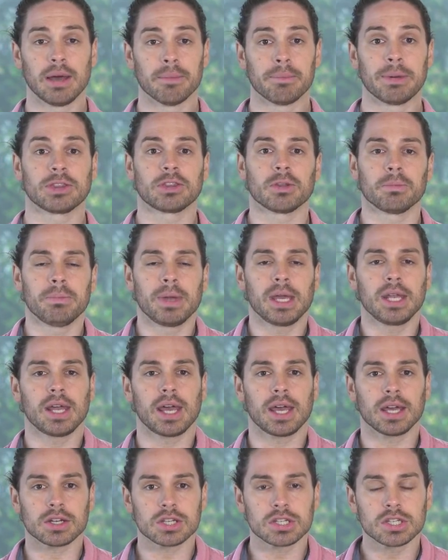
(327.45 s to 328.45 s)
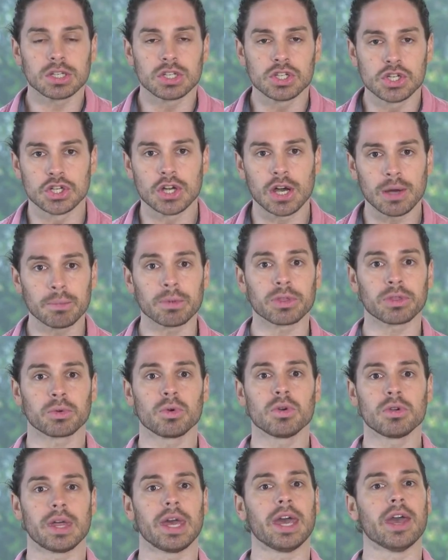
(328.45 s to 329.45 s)
But the men actually jump
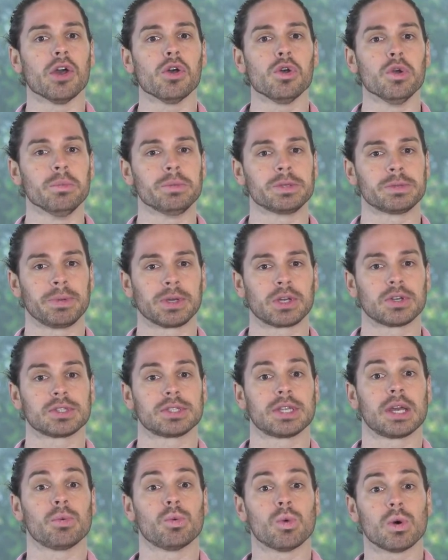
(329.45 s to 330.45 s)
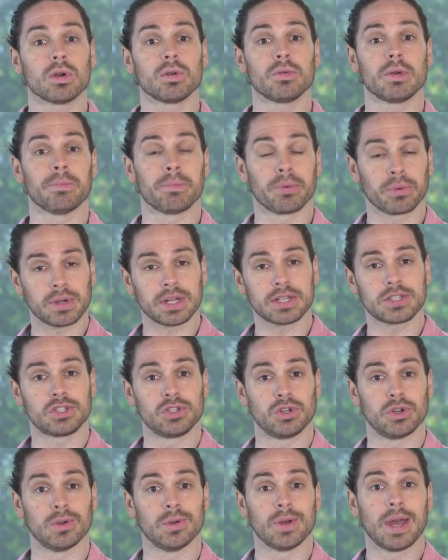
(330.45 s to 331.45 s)
through their hoops because they want to impress
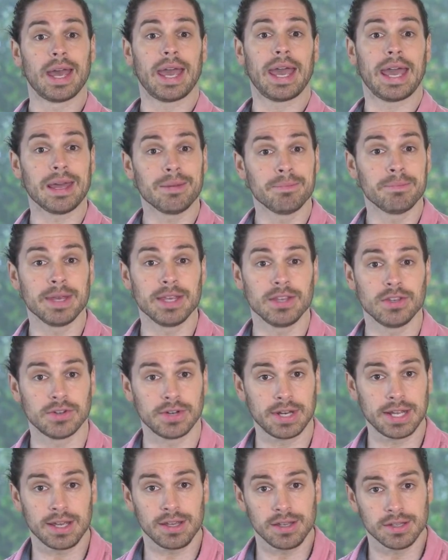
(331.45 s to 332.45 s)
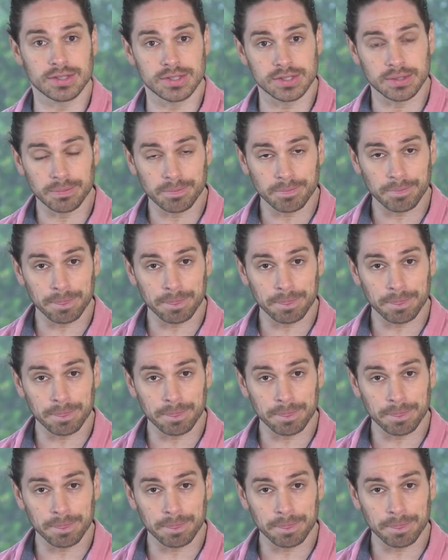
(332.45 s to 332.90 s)
you and meet your needs.